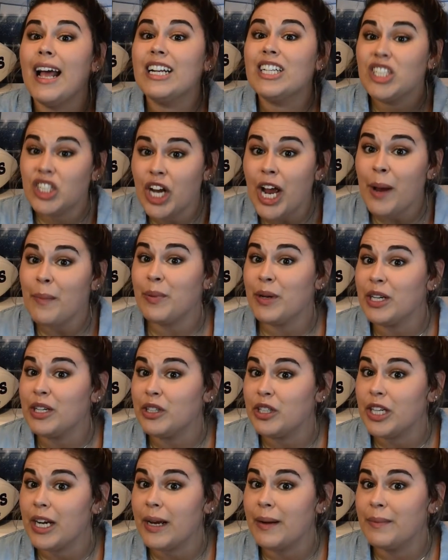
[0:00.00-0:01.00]

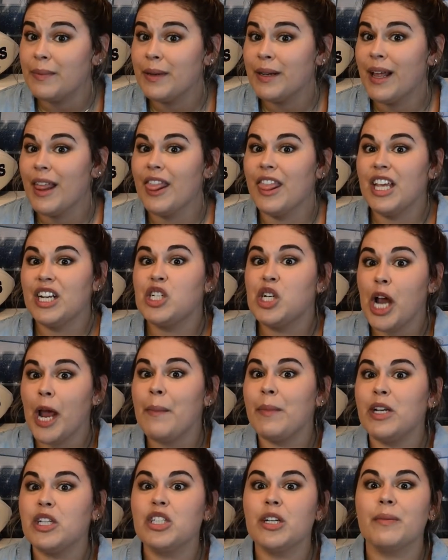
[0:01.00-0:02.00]
championship
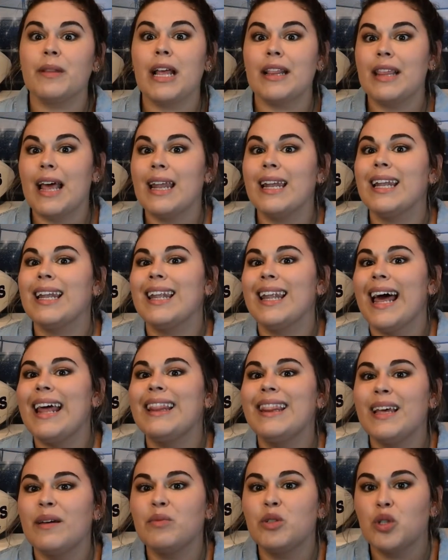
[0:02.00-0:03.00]
that then
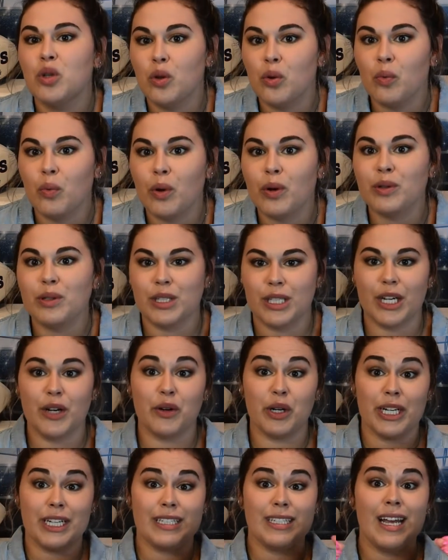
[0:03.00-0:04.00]
led them to the World
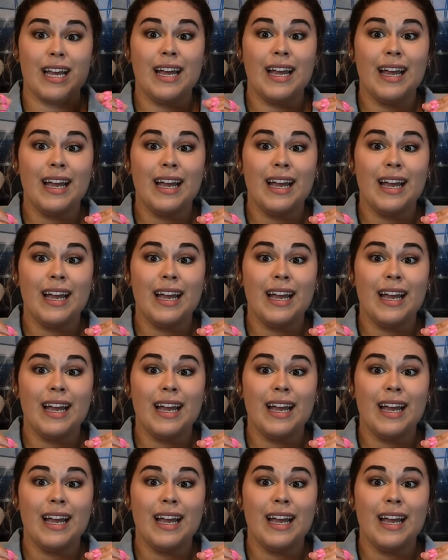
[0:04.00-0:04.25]
Series,